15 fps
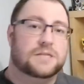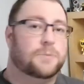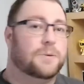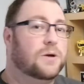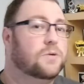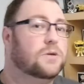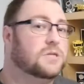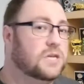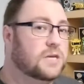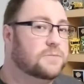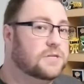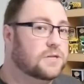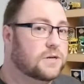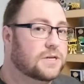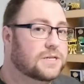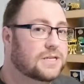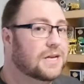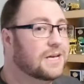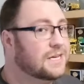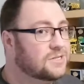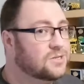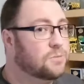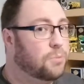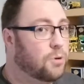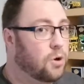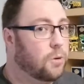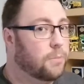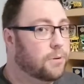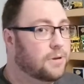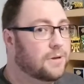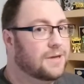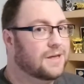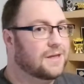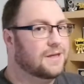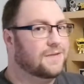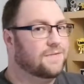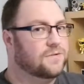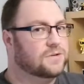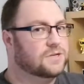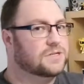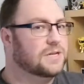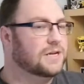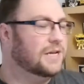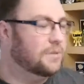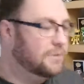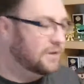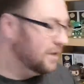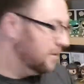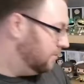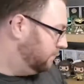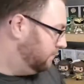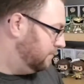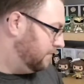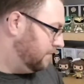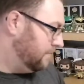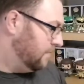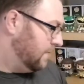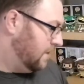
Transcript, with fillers: It's about the same size as a pop, if not slightly bigger.